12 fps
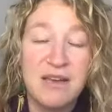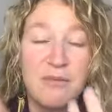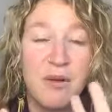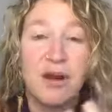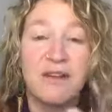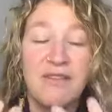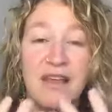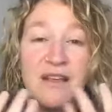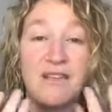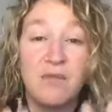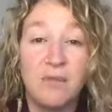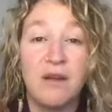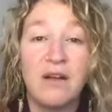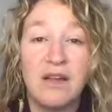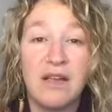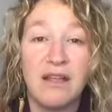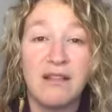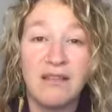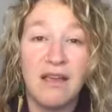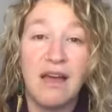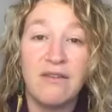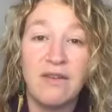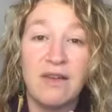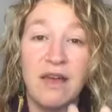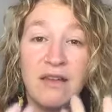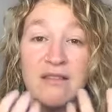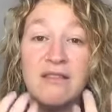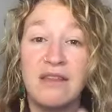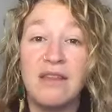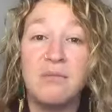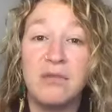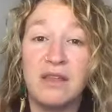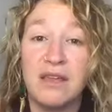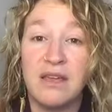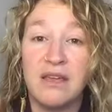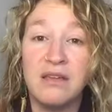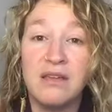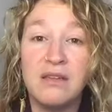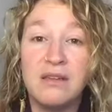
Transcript: part of the experience to have a, a deeply